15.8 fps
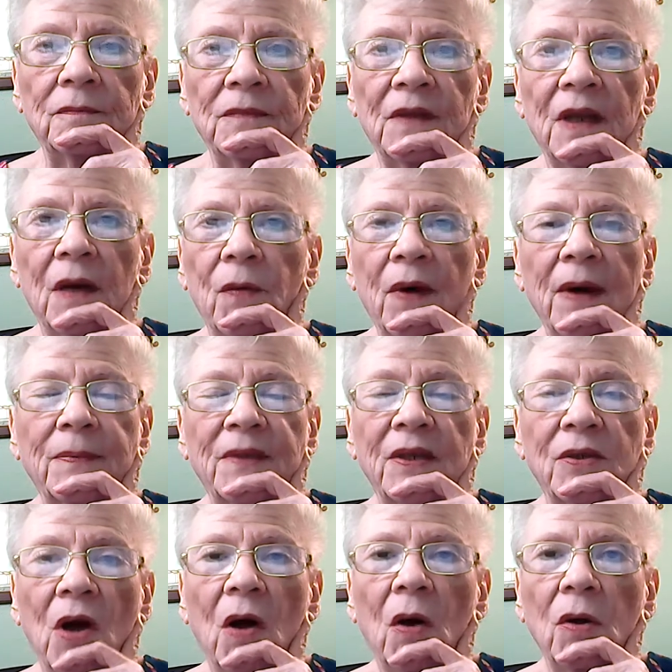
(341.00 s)
that rapes
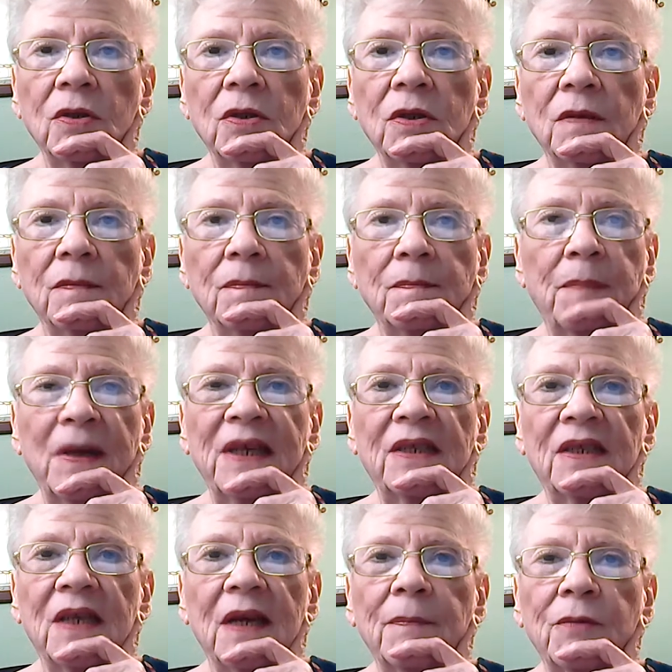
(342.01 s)
adults,
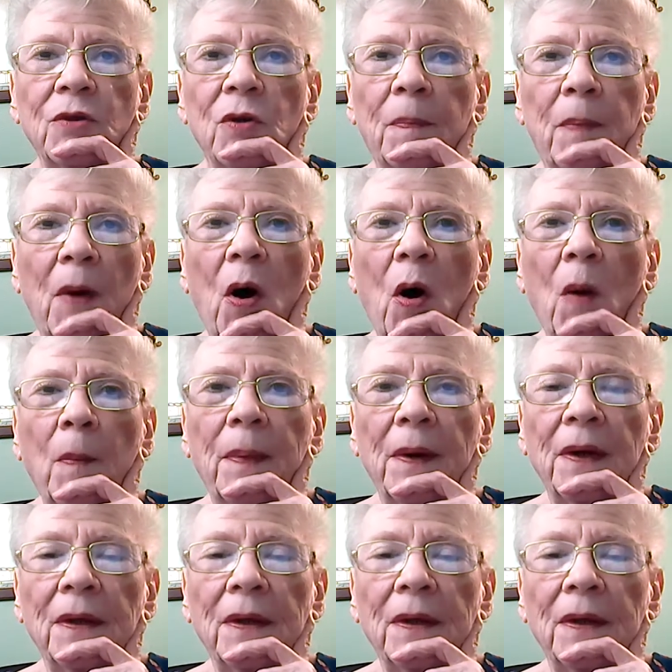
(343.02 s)
beats them to a pulp.